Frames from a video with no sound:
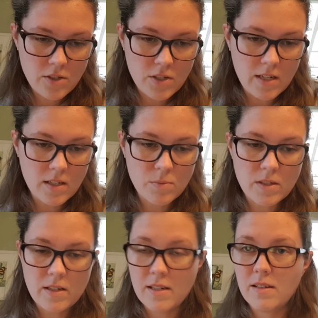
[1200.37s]
and it
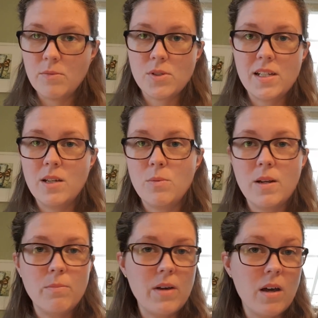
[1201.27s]
was like
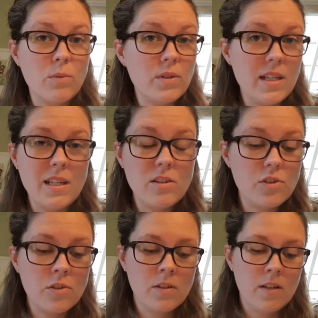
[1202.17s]
£1 each.